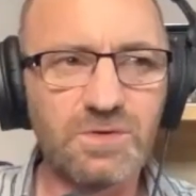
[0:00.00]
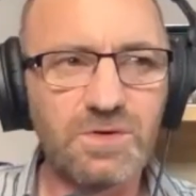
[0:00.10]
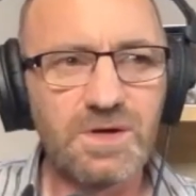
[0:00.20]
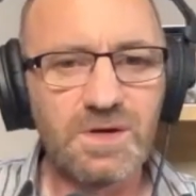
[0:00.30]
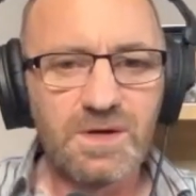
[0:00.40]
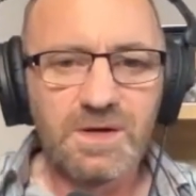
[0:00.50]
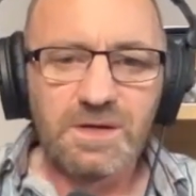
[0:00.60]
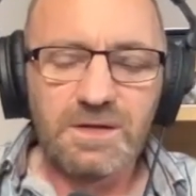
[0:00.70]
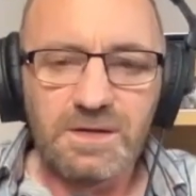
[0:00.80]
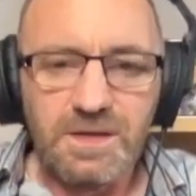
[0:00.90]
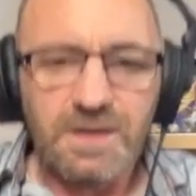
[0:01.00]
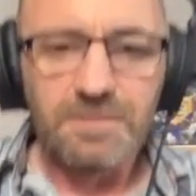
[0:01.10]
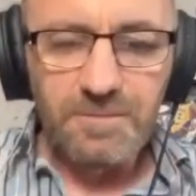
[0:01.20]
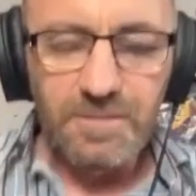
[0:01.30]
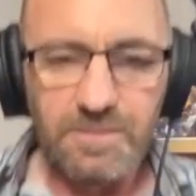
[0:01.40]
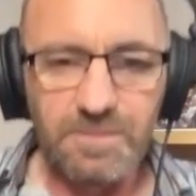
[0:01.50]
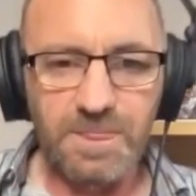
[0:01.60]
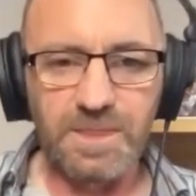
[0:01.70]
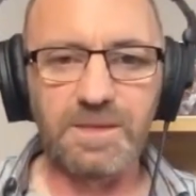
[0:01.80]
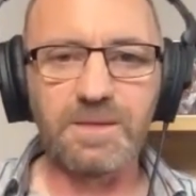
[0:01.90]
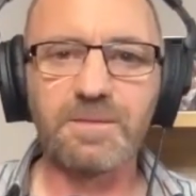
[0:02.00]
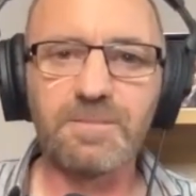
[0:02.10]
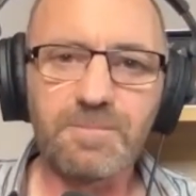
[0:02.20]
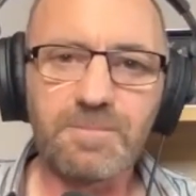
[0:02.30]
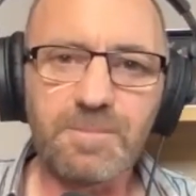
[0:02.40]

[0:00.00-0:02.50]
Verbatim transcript: um, um, so that that doesn't feel